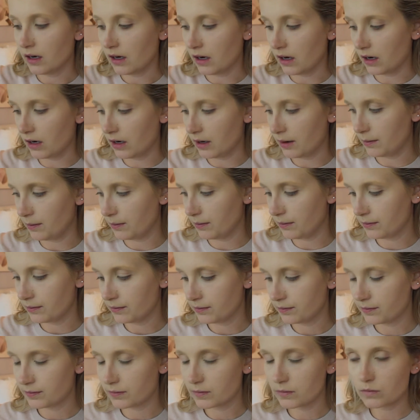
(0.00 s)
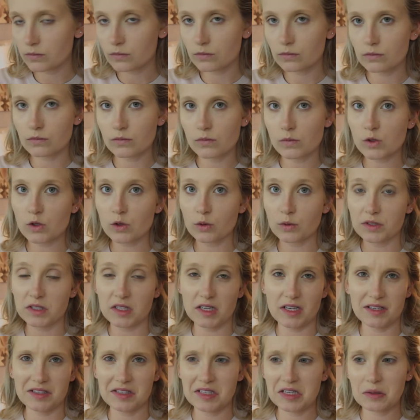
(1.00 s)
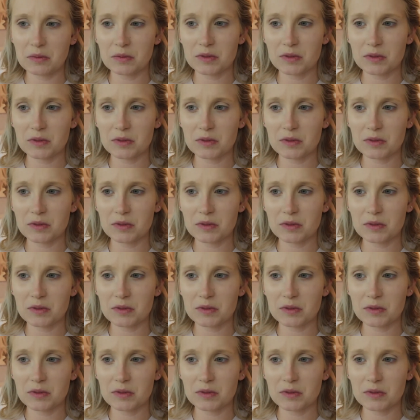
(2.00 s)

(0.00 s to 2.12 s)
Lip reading: So it was easy,